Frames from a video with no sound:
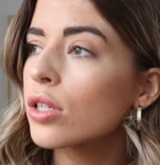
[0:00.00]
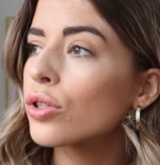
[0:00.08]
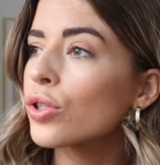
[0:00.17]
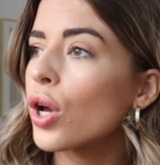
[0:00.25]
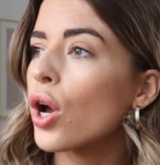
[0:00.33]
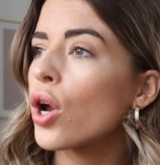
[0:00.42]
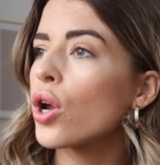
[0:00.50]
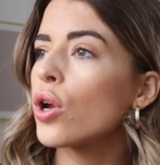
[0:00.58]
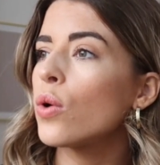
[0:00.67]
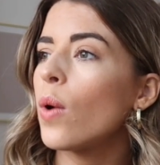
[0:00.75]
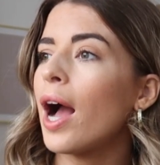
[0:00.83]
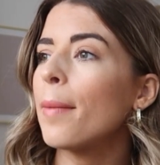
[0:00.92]

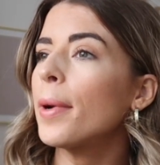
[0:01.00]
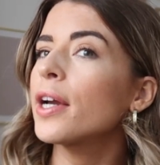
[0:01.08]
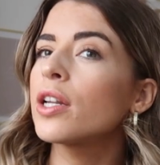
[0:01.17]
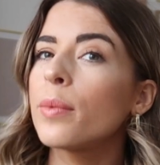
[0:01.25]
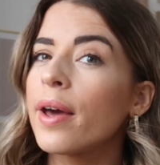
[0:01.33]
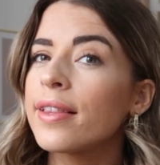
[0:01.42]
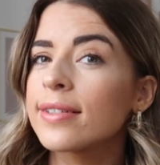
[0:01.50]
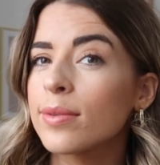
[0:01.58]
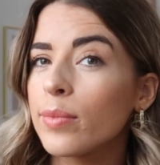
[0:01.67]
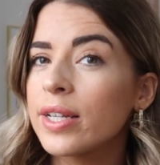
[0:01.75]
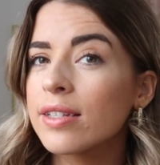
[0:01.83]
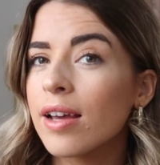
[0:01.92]
So am I going to wear this
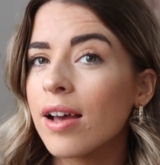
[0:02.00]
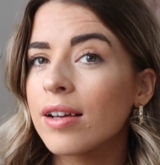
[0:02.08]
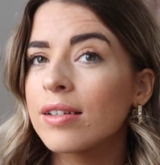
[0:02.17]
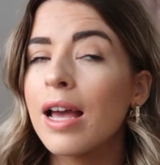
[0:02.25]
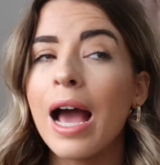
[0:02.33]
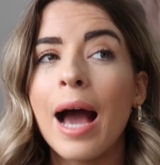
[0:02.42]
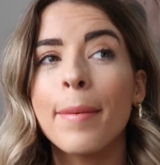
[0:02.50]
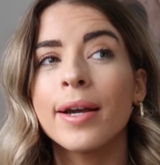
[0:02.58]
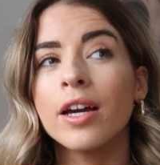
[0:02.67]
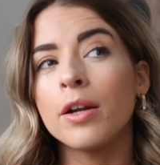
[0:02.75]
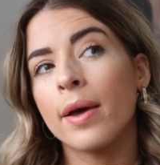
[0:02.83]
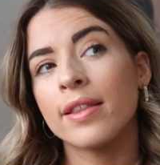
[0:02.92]
in winter? Am
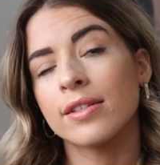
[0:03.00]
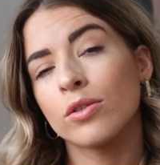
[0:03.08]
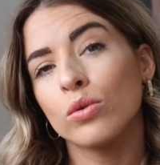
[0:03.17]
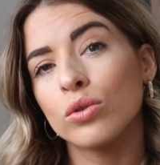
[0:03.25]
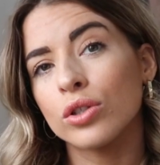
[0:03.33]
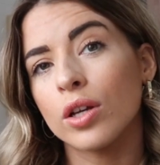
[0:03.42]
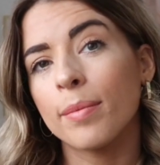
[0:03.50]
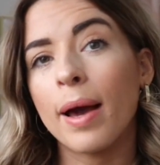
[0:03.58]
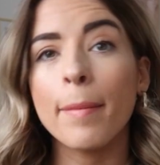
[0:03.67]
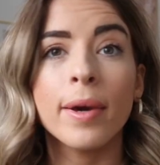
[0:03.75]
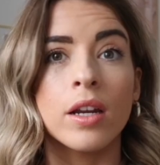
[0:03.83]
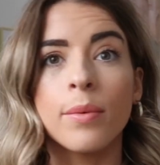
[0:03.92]
I going to wear this in autumn?
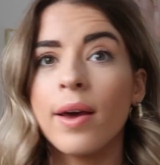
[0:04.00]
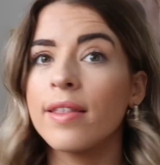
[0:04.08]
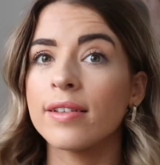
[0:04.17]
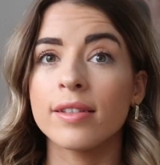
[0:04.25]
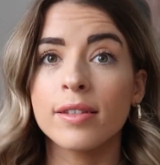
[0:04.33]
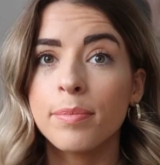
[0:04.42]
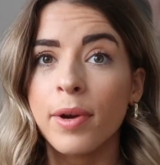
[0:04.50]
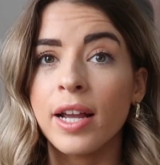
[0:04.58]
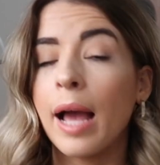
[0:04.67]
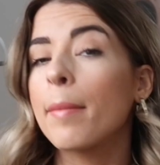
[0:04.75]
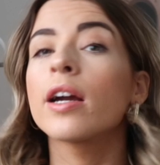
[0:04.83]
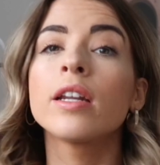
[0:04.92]
Am I going to wear this in
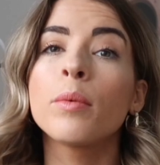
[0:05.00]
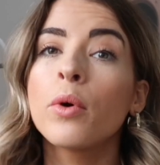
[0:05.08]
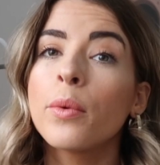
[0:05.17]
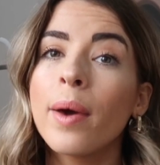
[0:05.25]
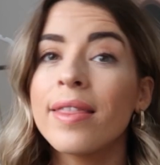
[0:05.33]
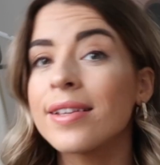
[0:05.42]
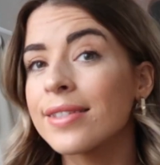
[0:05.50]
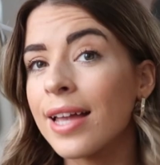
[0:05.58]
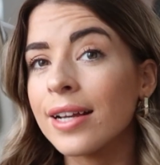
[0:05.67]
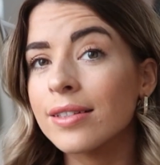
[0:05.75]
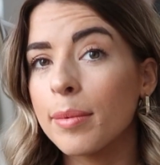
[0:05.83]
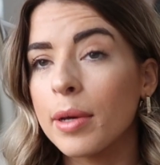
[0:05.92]
spring? Am I going to want to wear this
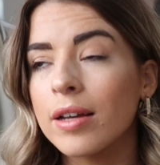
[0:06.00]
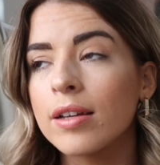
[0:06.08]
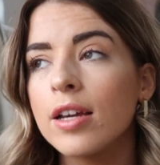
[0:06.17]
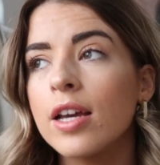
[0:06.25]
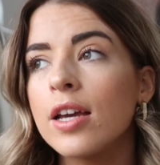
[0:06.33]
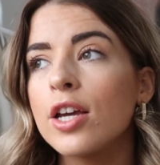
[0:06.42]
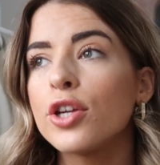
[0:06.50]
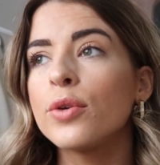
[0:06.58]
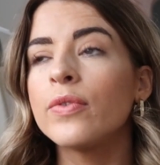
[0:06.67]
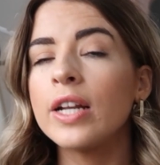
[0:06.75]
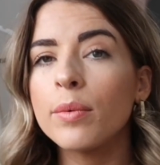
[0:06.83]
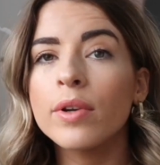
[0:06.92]
next summer?
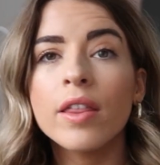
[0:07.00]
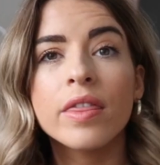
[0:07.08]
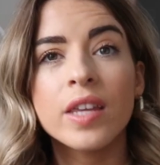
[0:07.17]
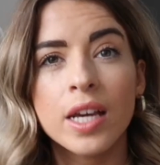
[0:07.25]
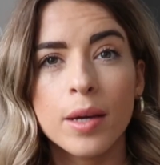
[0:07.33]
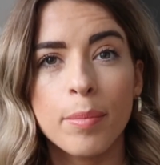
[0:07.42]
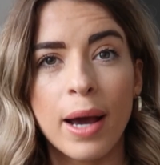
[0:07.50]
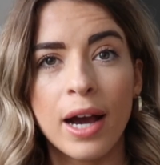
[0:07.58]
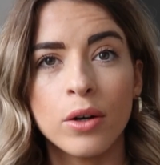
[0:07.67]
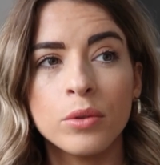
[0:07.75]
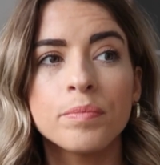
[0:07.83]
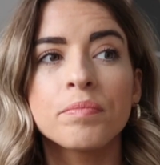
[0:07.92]
You really want to think
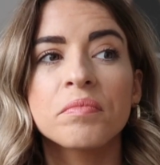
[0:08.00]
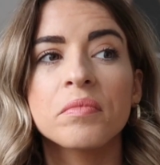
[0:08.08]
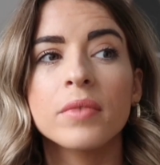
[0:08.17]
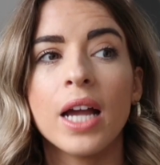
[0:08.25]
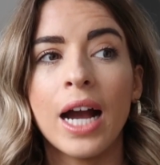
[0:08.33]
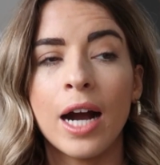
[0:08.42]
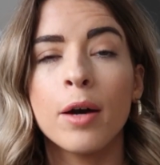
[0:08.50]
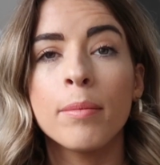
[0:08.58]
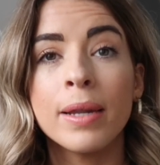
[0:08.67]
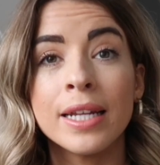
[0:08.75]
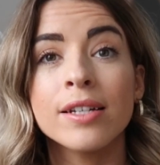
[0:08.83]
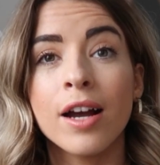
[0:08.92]
about how
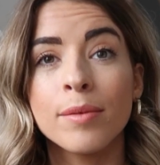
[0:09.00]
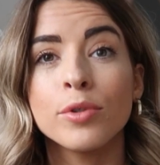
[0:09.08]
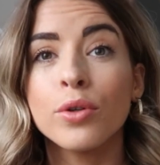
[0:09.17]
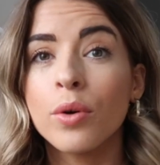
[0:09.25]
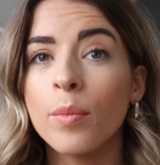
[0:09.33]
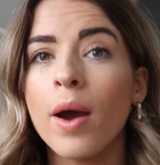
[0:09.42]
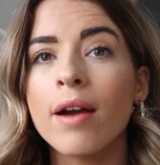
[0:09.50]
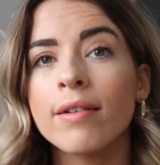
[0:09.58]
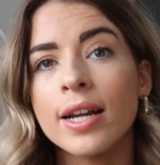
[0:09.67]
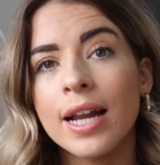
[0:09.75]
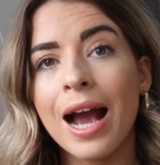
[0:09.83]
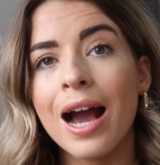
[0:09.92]
many times you can
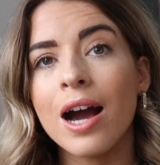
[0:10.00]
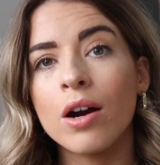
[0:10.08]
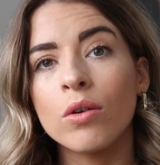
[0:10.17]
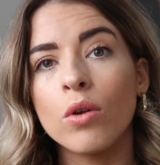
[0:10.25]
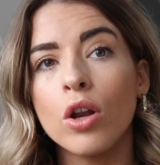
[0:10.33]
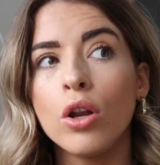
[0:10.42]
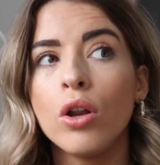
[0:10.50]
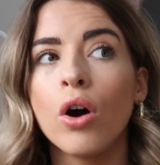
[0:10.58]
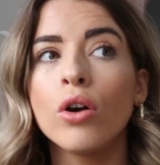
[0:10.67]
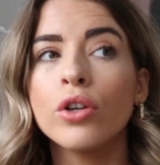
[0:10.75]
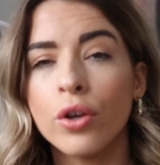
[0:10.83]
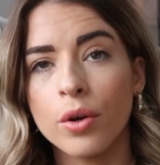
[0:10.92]
wear it and how
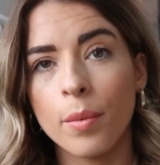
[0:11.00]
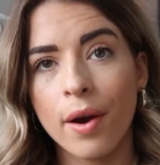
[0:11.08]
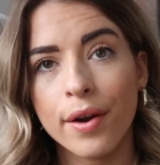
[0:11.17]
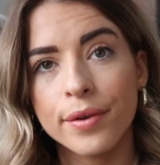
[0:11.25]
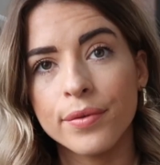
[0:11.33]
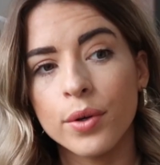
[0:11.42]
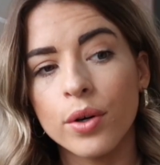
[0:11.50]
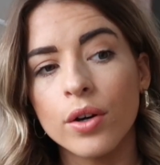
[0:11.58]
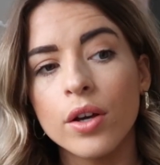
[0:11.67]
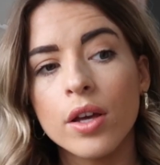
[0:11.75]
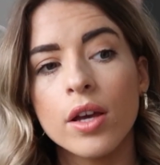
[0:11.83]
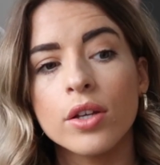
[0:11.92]
long you can wear it for.